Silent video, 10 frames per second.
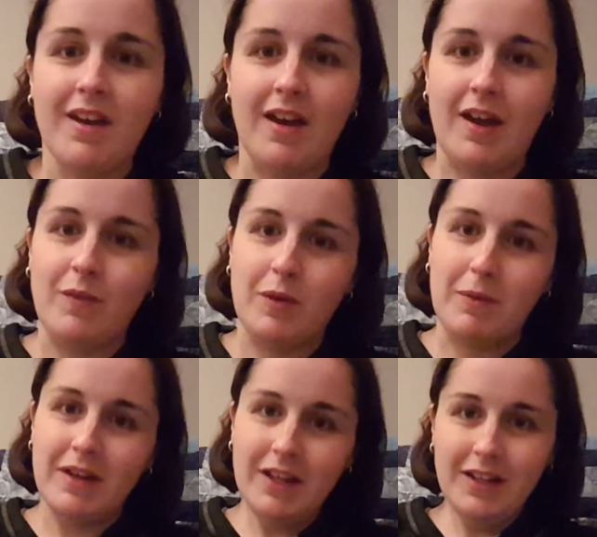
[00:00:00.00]
Hi
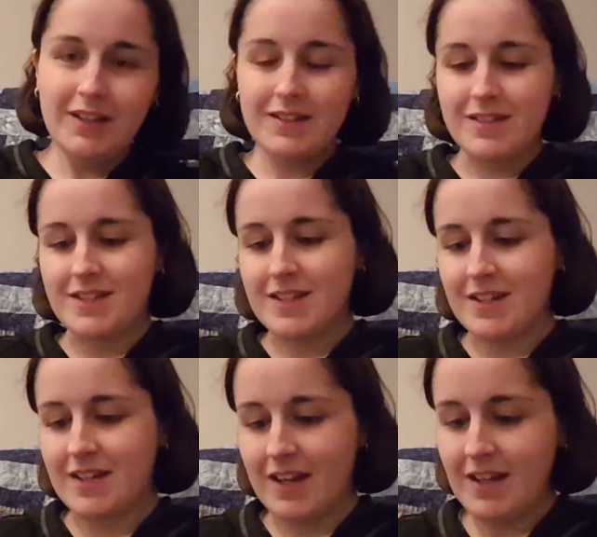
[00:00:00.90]
everybody.
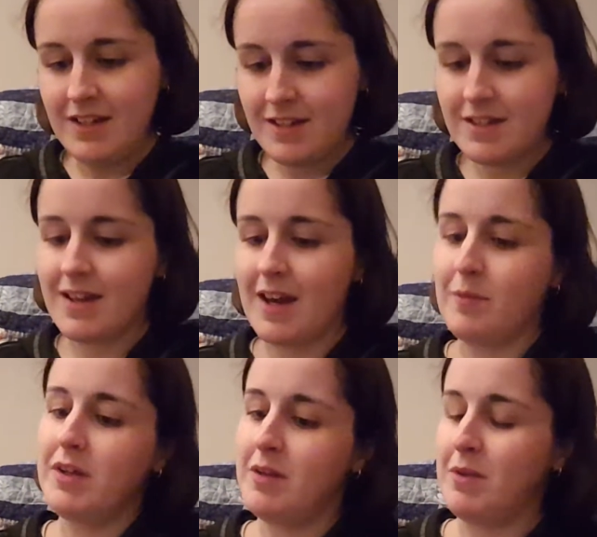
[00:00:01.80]
Tonight
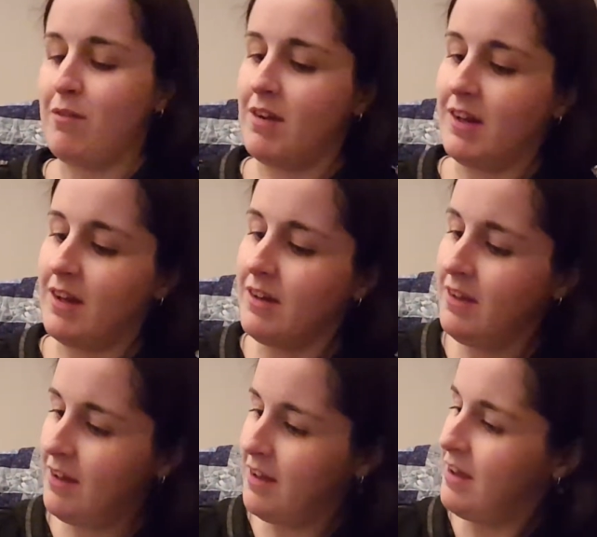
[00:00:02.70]
I'm going to be reading
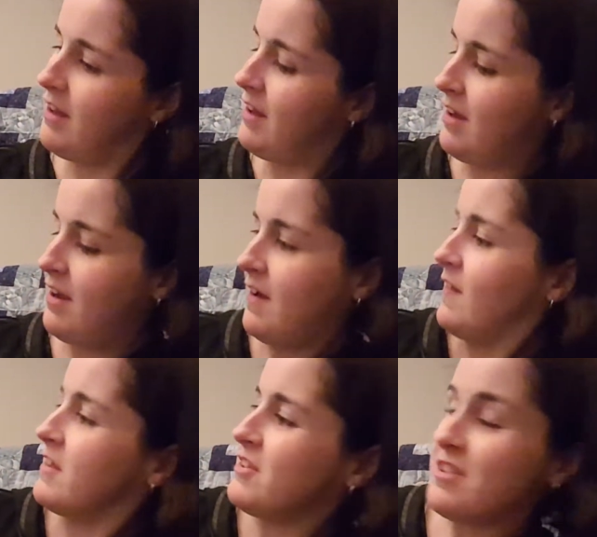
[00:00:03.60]

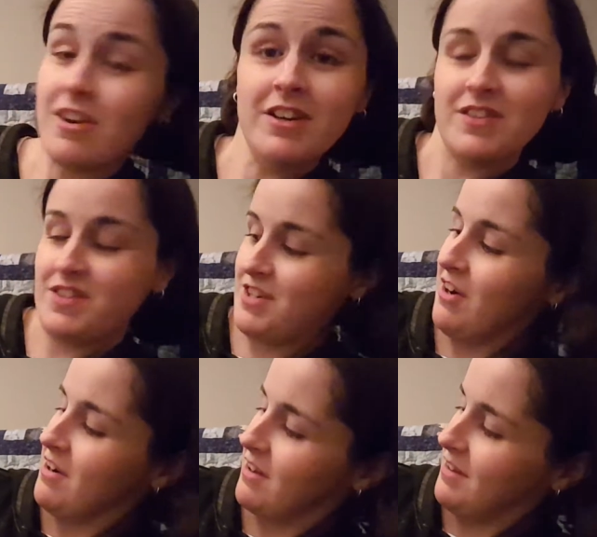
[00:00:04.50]
The Darkest
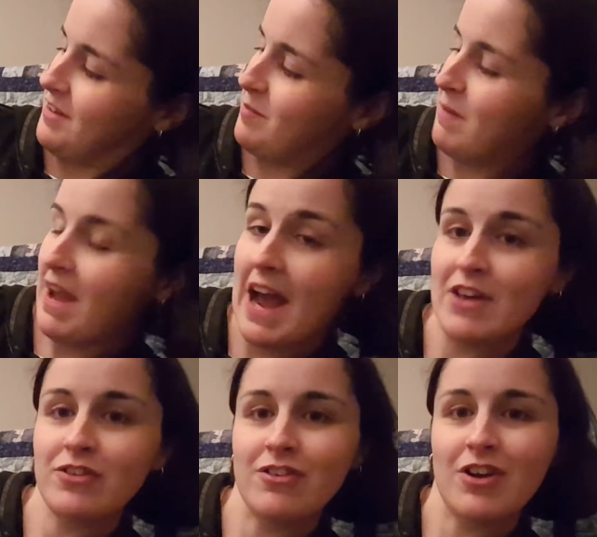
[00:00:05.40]
Dark by
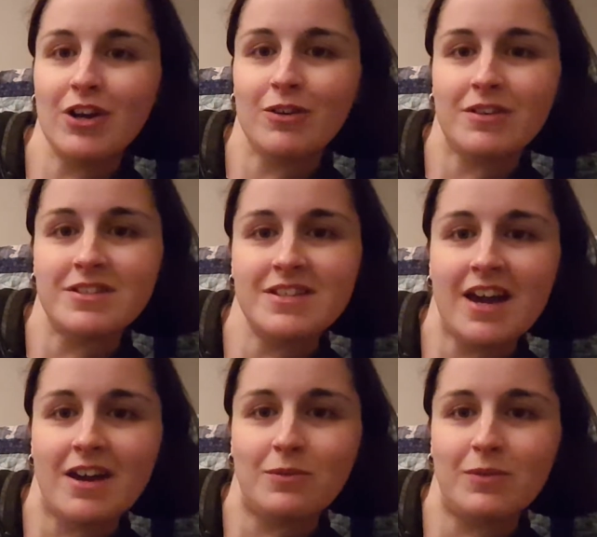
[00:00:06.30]
Astronaut Chris
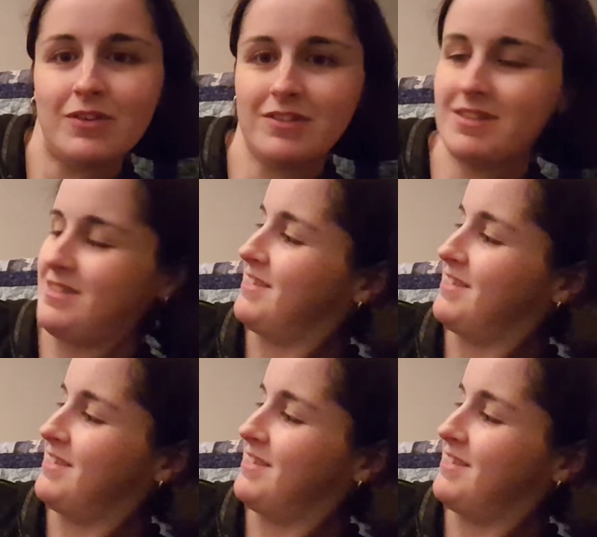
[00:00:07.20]
Hadfield.